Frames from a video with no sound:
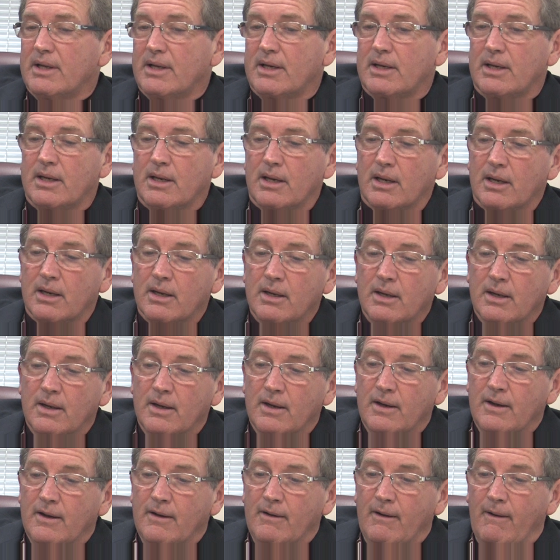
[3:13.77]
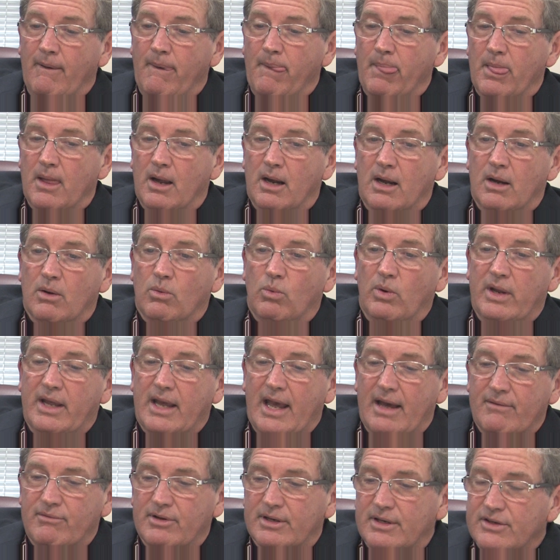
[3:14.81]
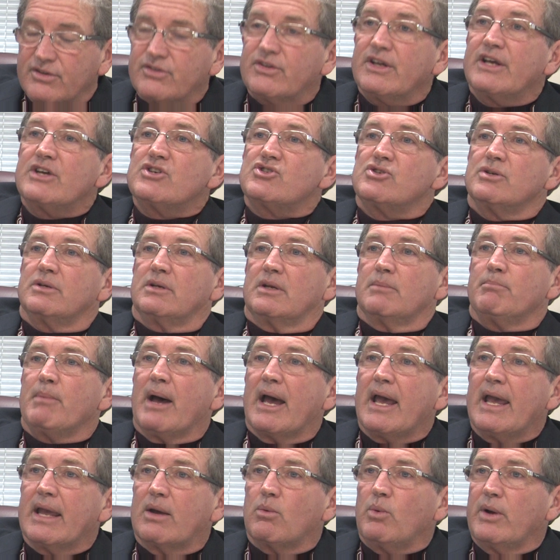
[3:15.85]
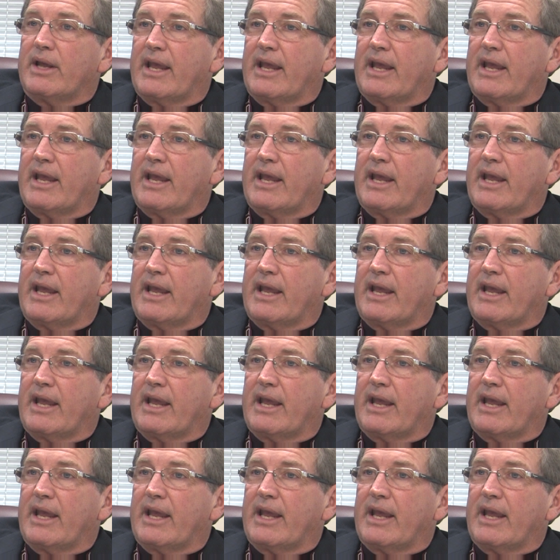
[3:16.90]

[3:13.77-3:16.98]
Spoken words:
and we have a decision to make.